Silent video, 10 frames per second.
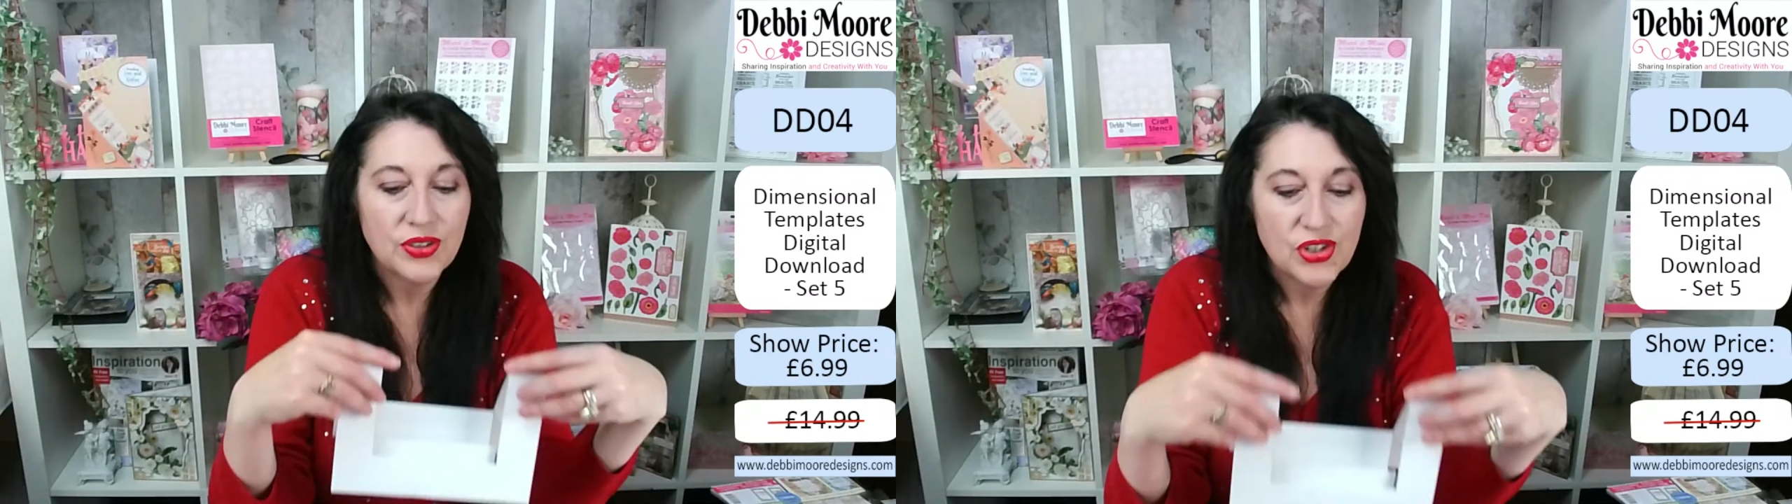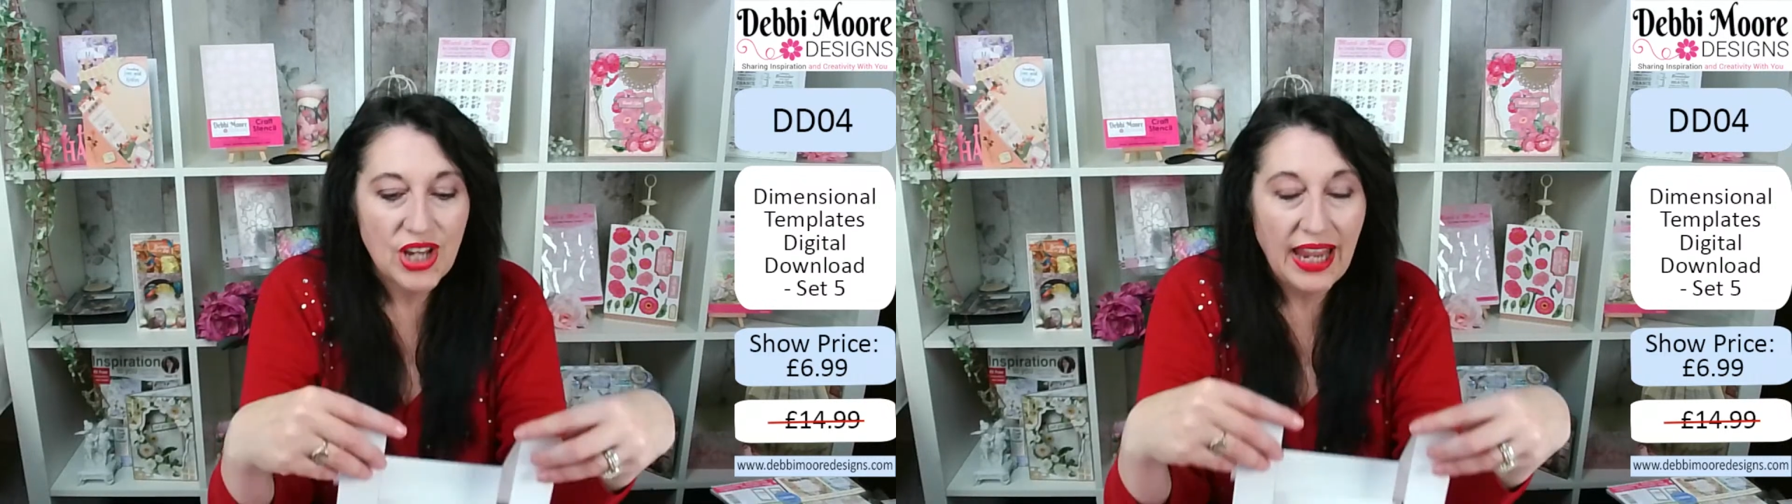
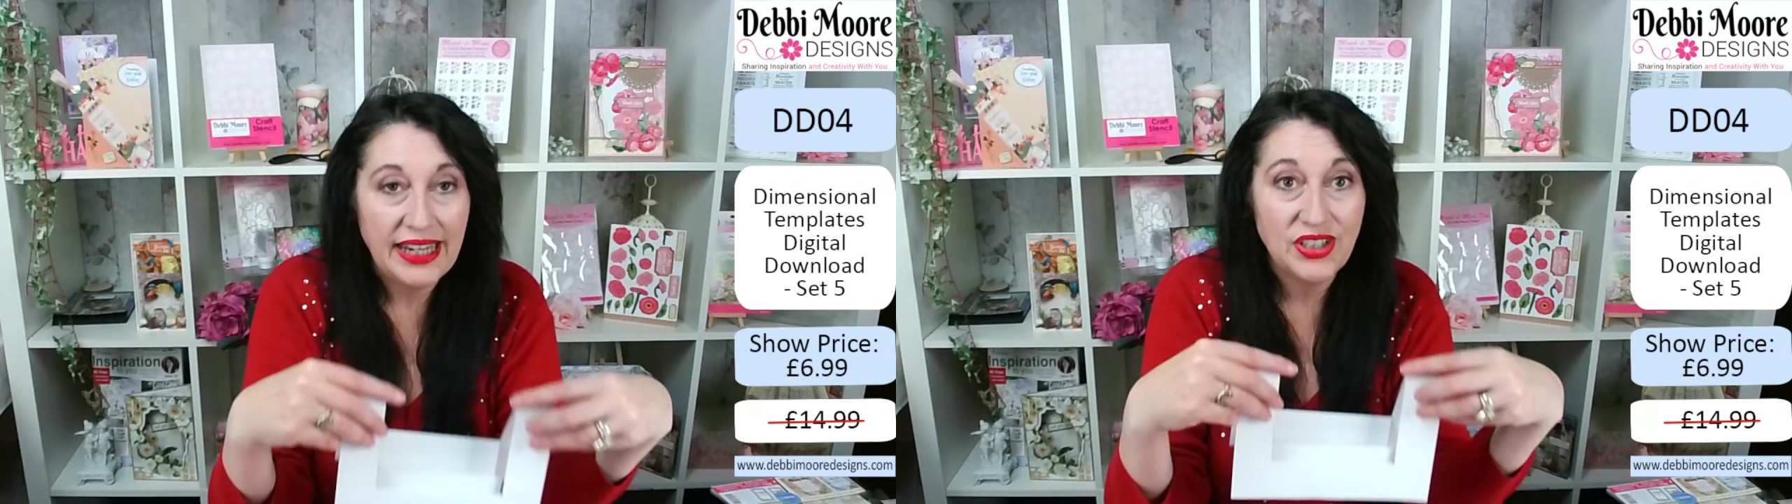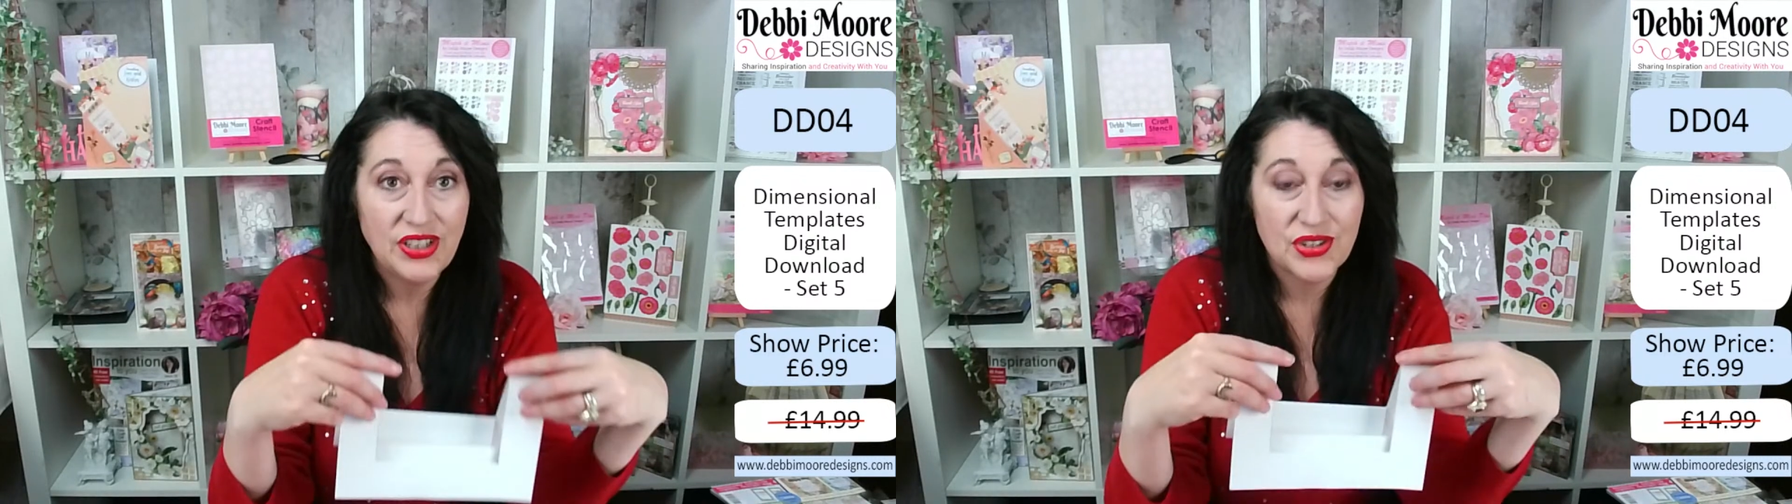
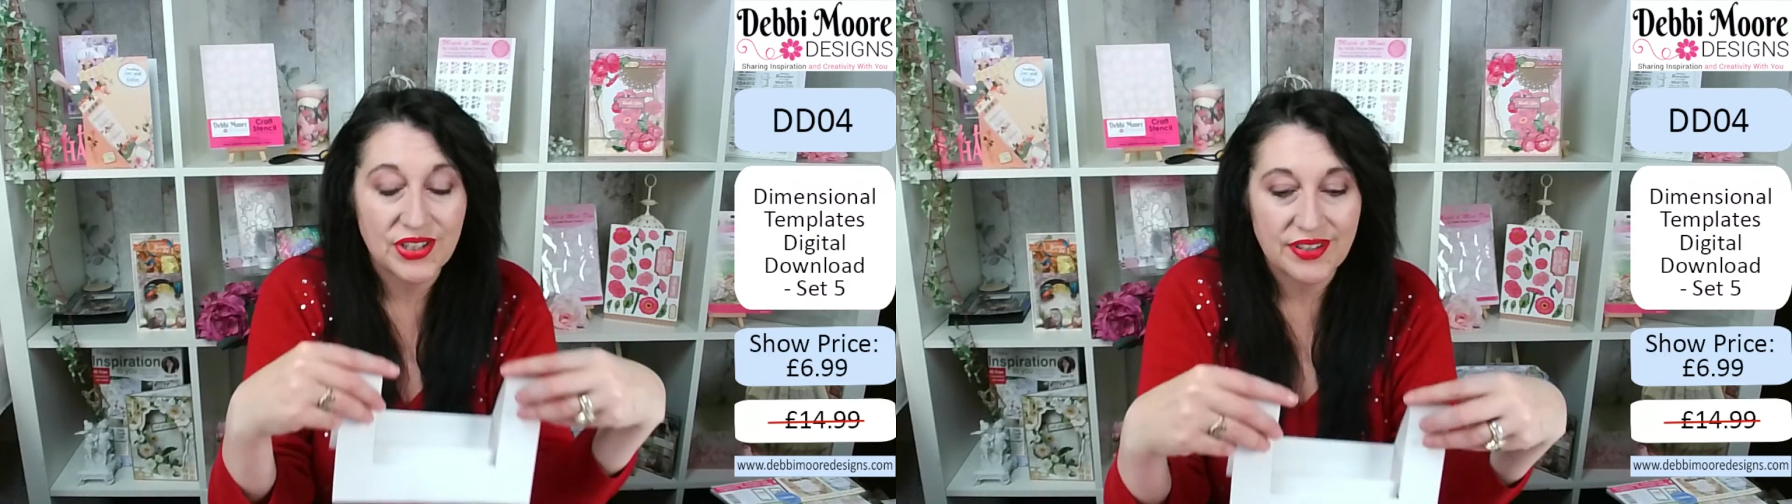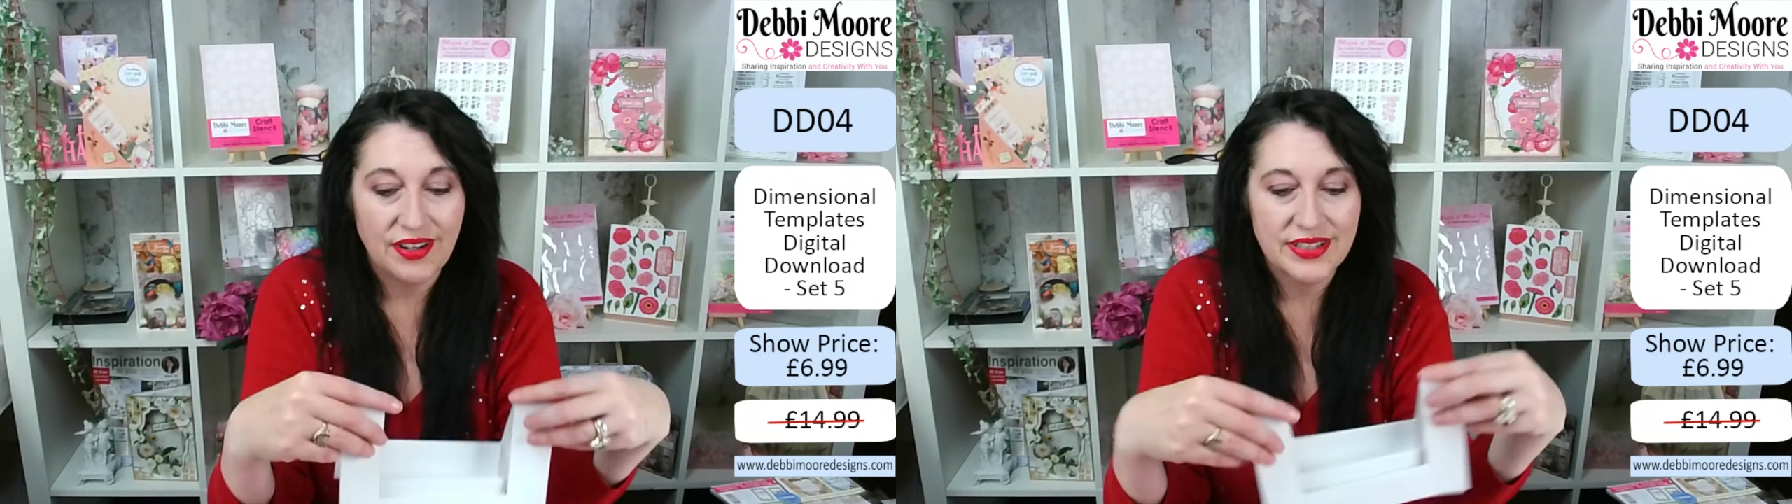change the
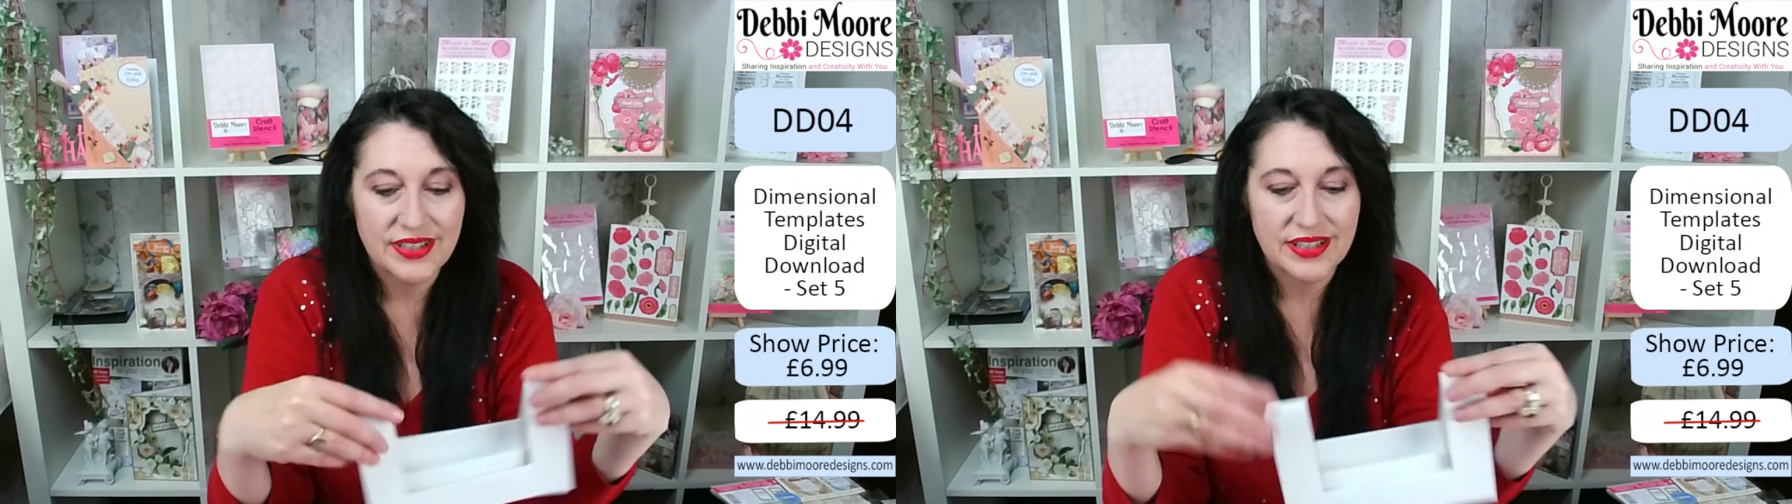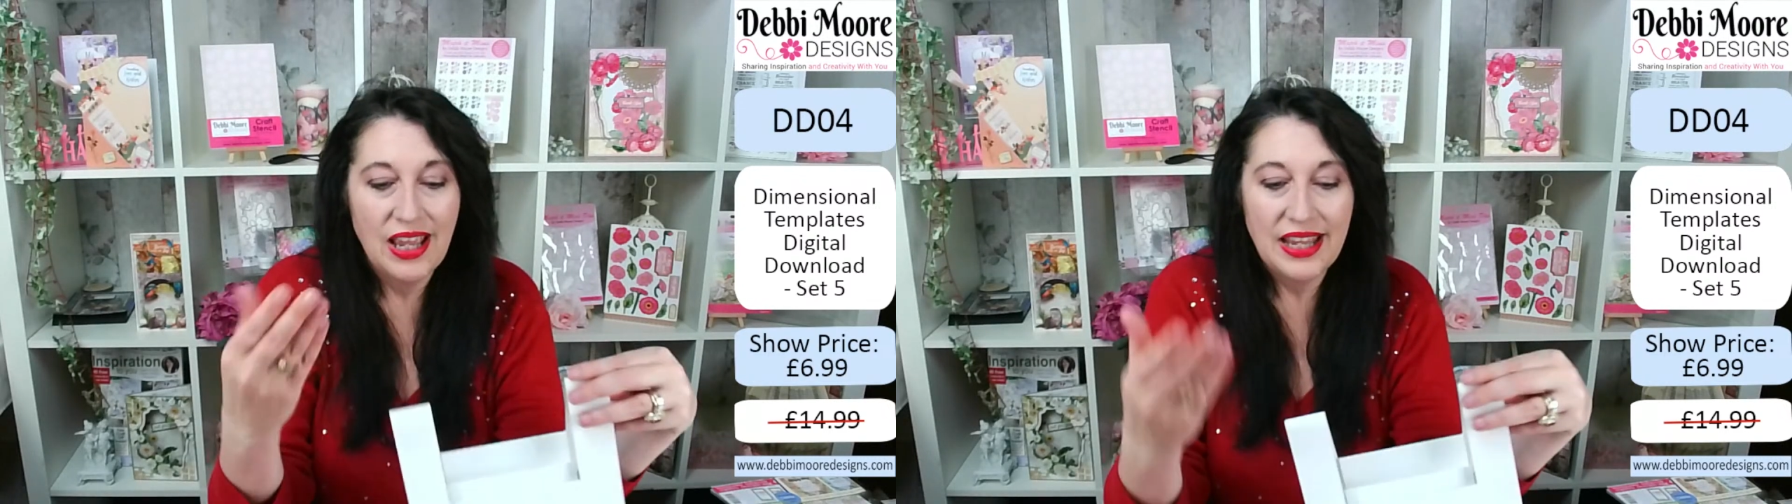sizes.